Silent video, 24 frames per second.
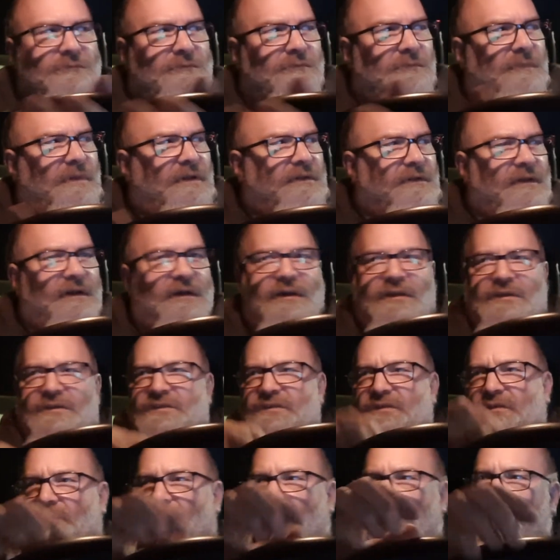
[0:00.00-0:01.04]
And then it
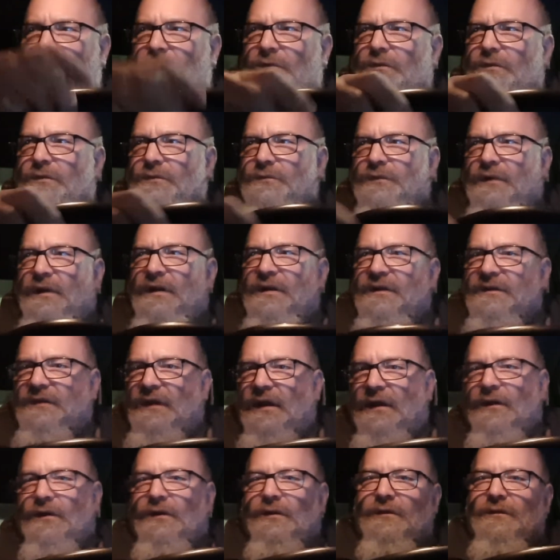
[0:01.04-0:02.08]
slowed right
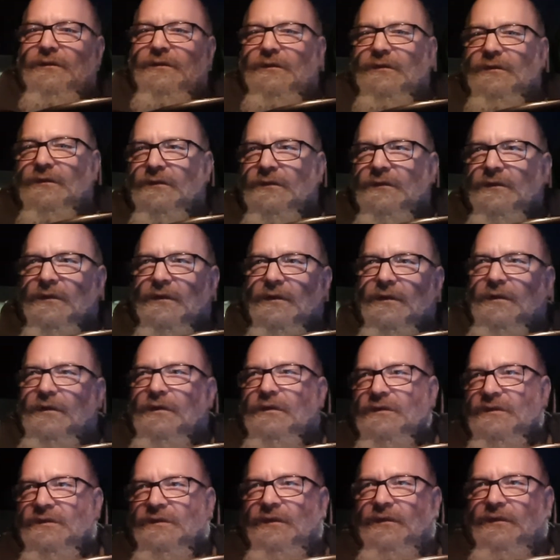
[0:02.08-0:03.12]
down
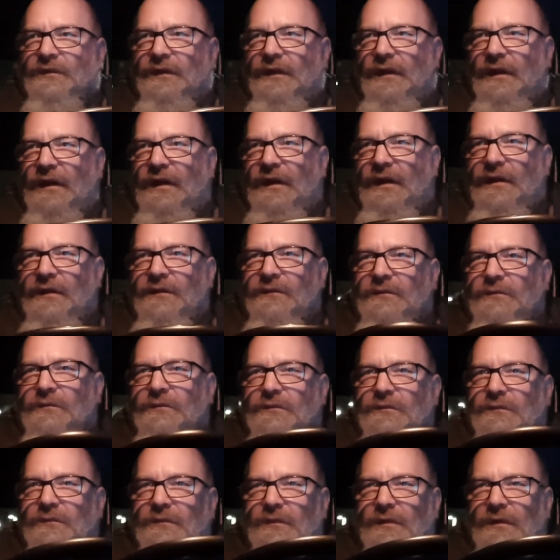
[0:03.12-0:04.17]
so that I
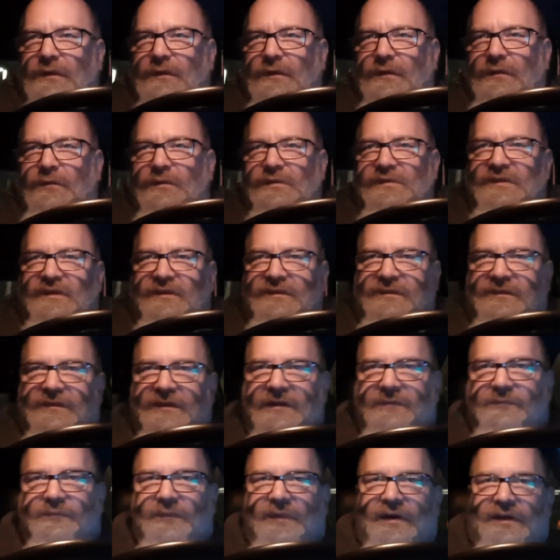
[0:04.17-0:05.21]
was
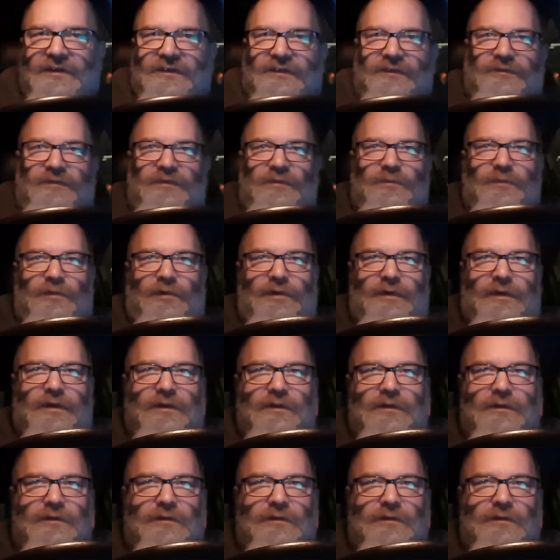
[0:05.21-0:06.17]
asleep much of the morning.